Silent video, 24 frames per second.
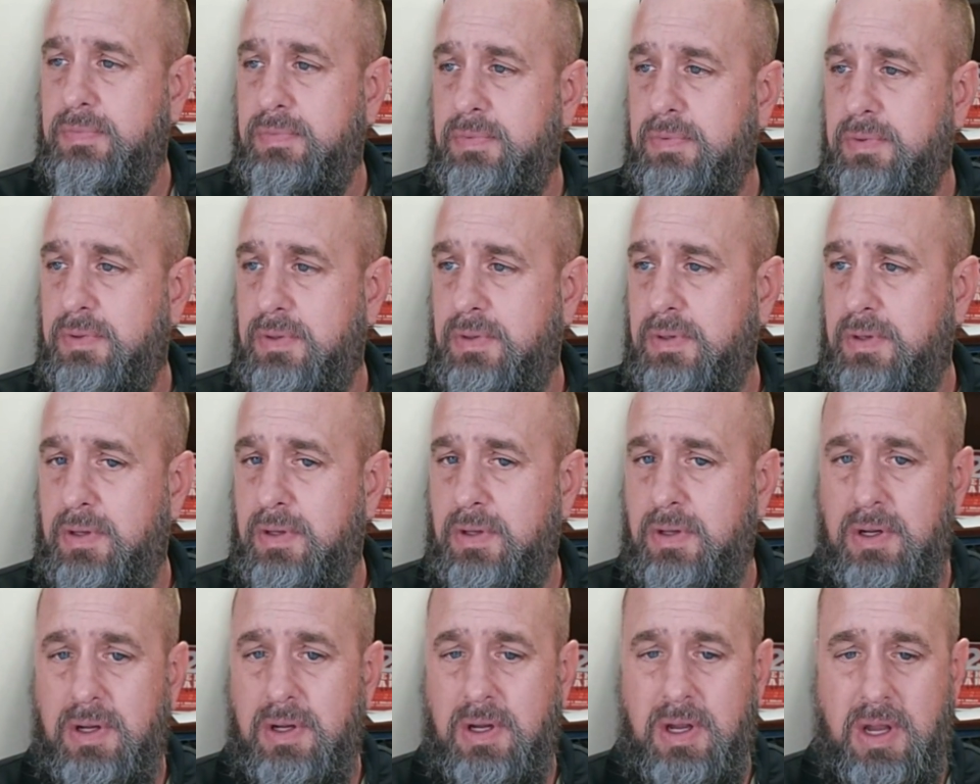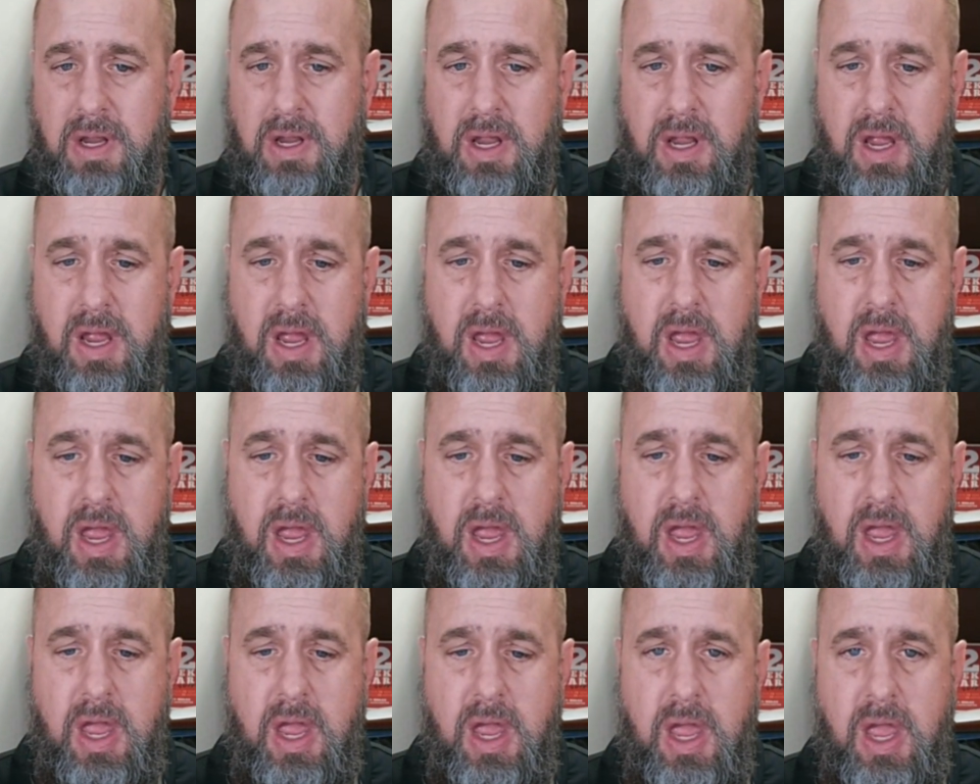
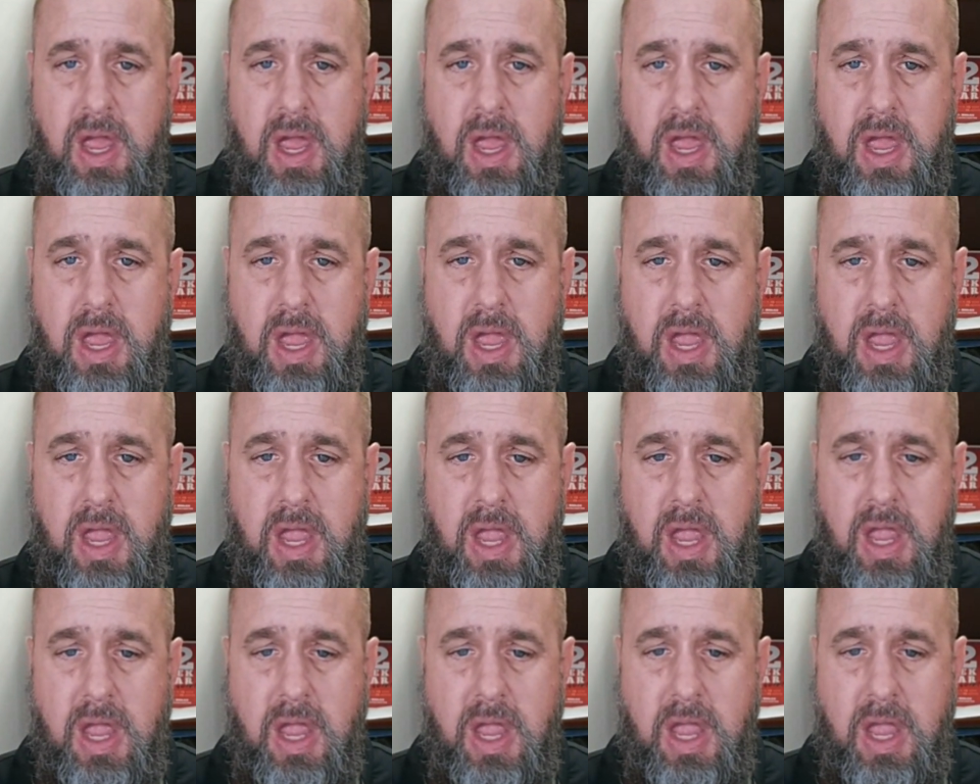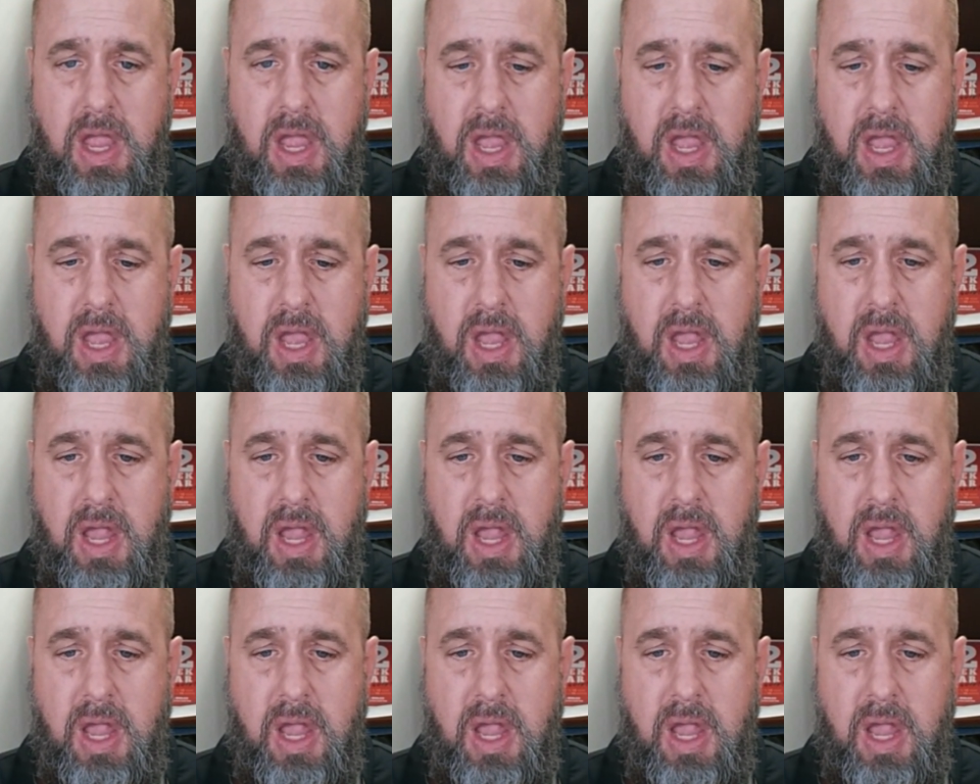[no speech]